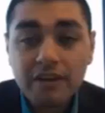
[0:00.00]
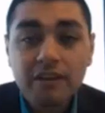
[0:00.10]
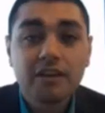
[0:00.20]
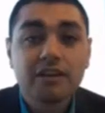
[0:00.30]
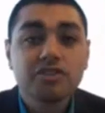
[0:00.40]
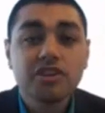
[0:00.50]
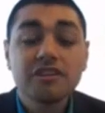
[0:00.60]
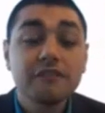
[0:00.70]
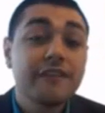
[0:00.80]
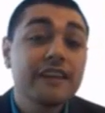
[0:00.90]
There, just
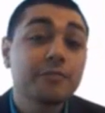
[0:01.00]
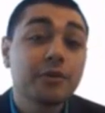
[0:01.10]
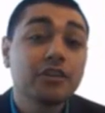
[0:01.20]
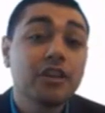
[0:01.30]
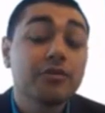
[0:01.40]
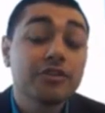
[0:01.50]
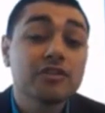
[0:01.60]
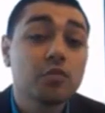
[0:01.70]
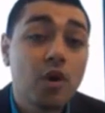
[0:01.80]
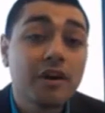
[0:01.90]
in Facebook alone,
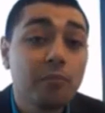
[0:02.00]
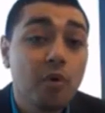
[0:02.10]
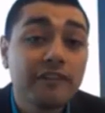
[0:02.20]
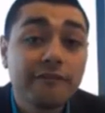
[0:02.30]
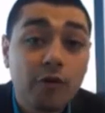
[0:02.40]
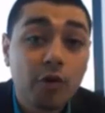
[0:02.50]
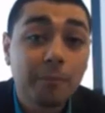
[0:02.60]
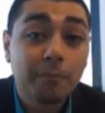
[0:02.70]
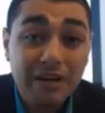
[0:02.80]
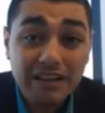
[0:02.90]
there's
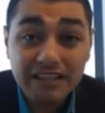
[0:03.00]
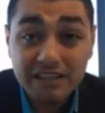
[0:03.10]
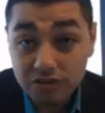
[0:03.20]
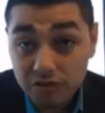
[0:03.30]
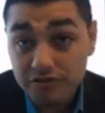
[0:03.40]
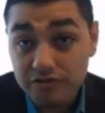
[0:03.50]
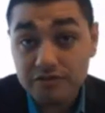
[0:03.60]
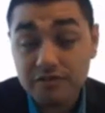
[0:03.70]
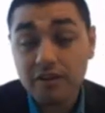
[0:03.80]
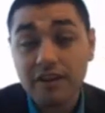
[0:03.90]
1.4 billion
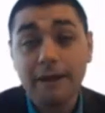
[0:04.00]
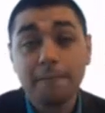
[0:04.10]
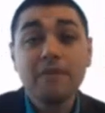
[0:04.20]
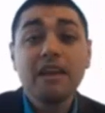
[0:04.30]
users, okay?